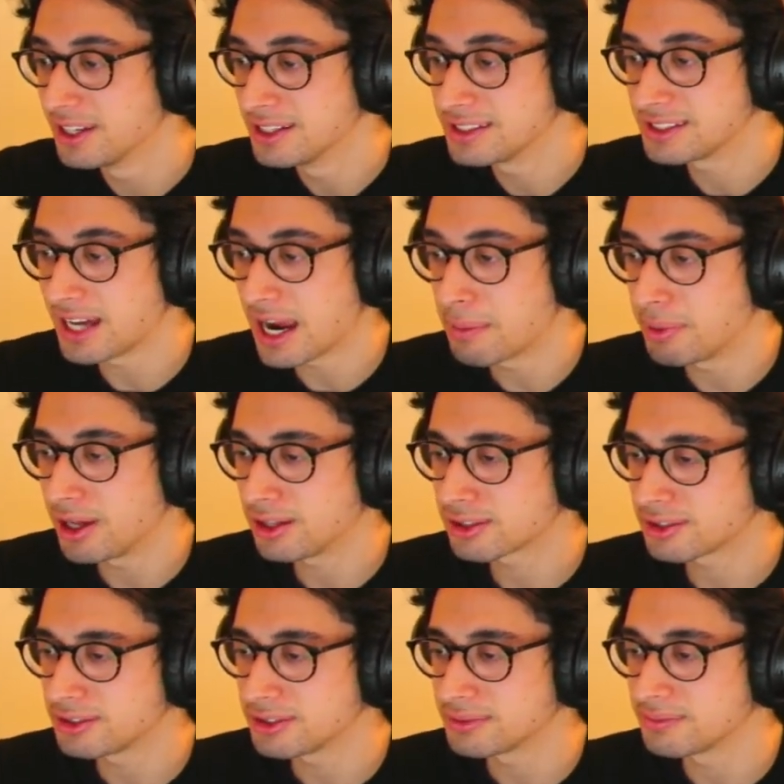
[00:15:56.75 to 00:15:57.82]

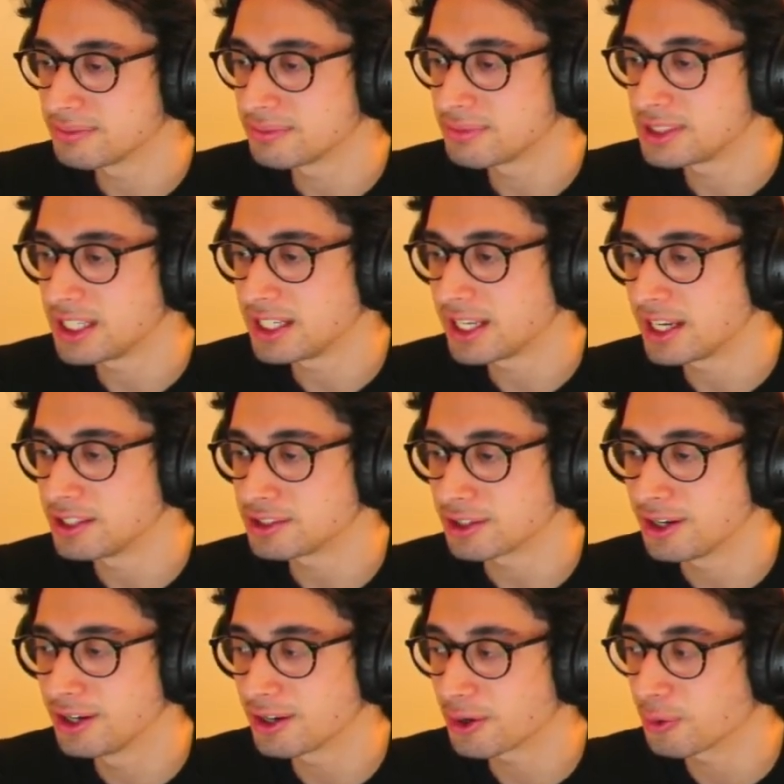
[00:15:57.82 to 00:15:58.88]
diabolical teenager
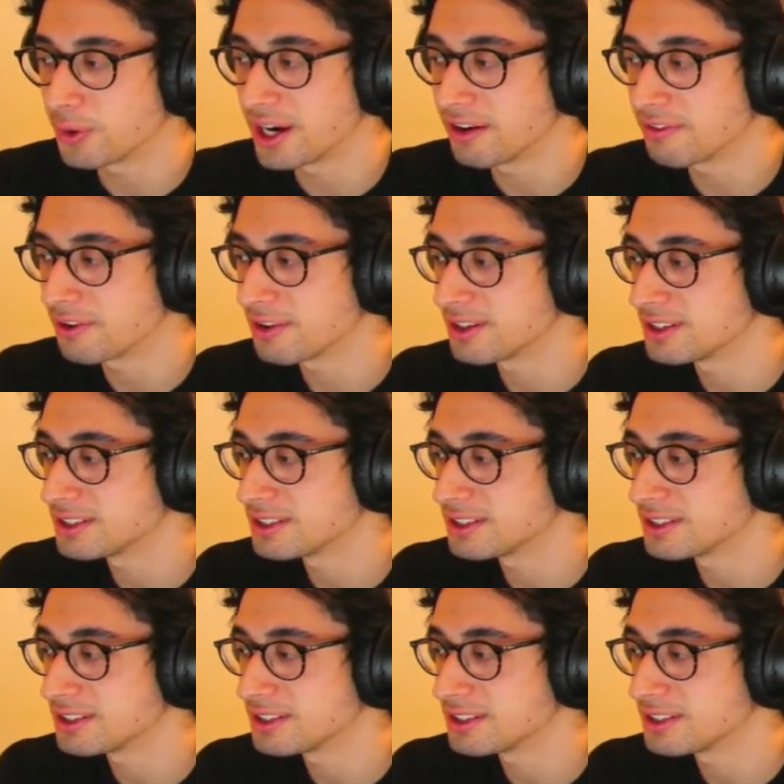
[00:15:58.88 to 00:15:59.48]
or whatever, a